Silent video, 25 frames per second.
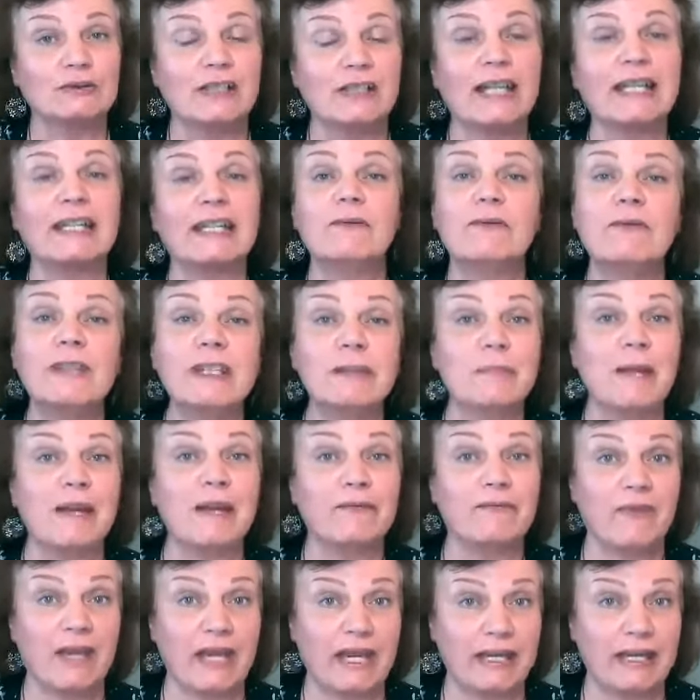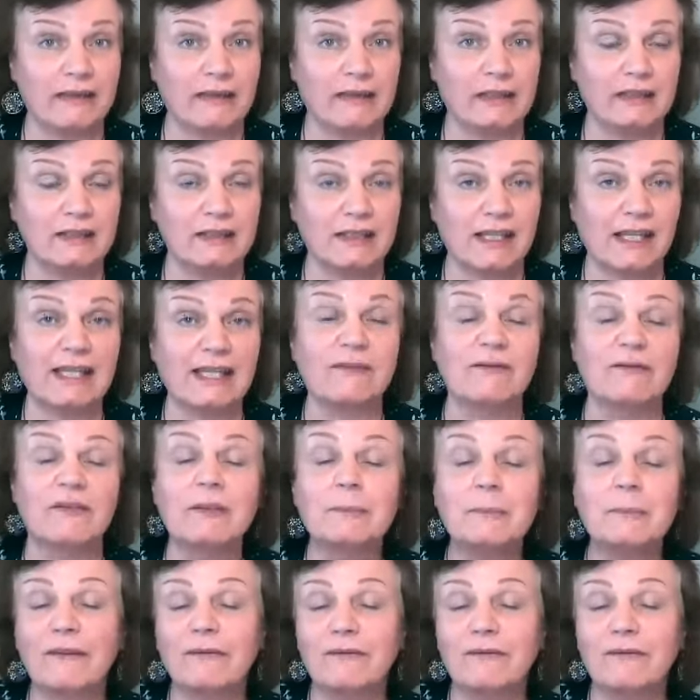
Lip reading: I can feed my faith. I can feed my